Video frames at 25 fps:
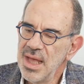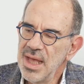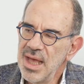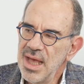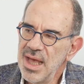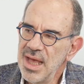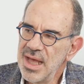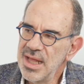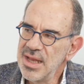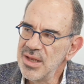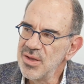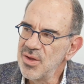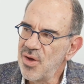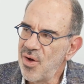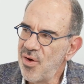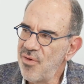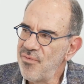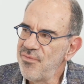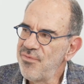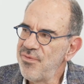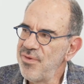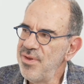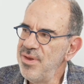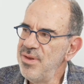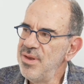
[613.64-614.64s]
And
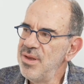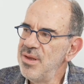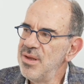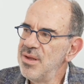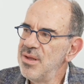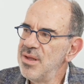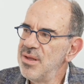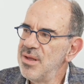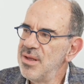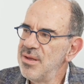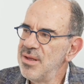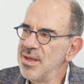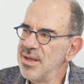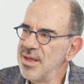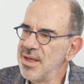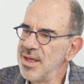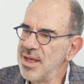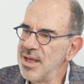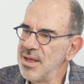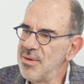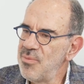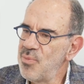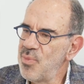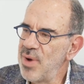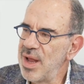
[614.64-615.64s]
often,
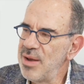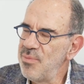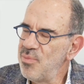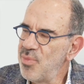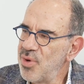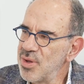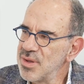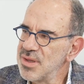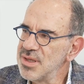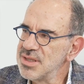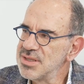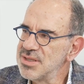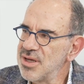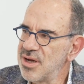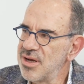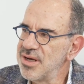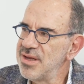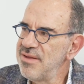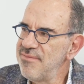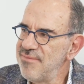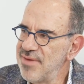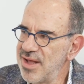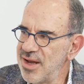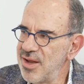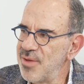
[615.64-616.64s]
uh, when models are
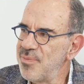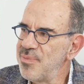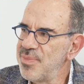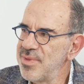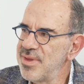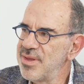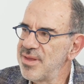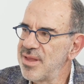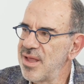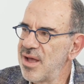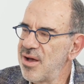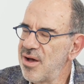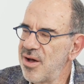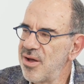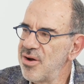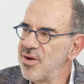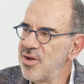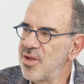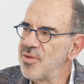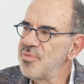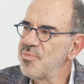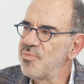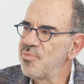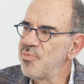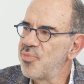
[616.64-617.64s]
developed, they are
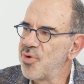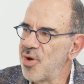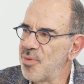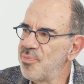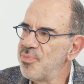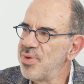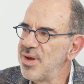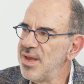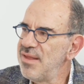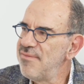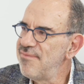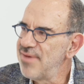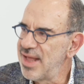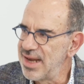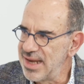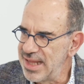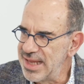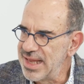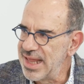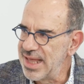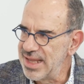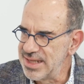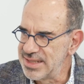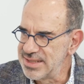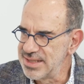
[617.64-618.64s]
not properly
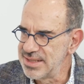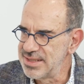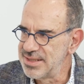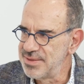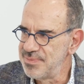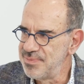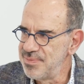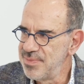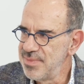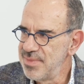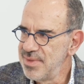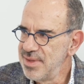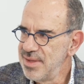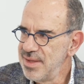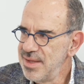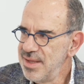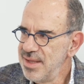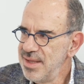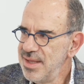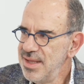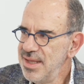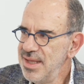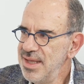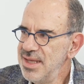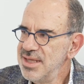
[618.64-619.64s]
validated.
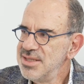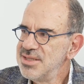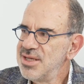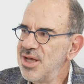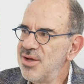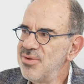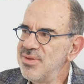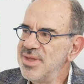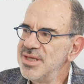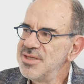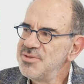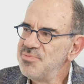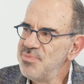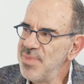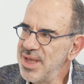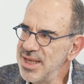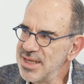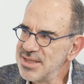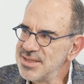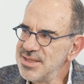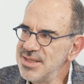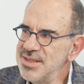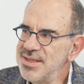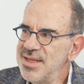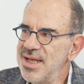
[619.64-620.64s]
So, this
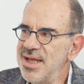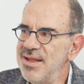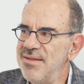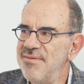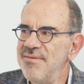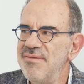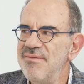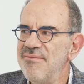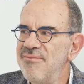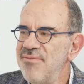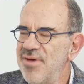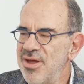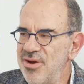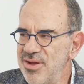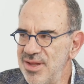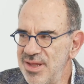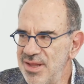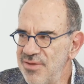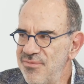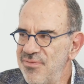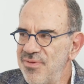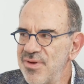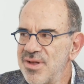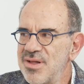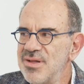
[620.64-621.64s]
makes it then very
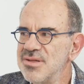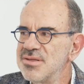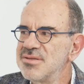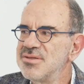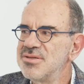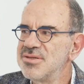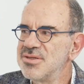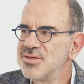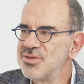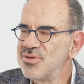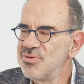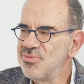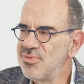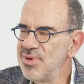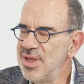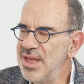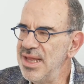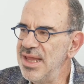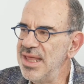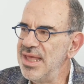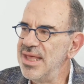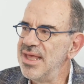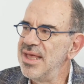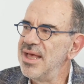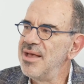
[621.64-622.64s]
difficult to
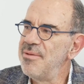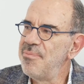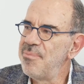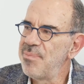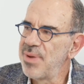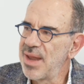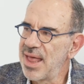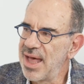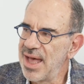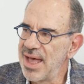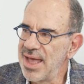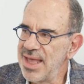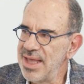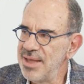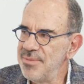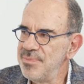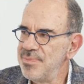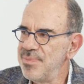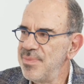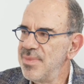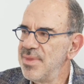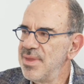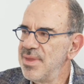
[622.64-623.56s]
really apply mm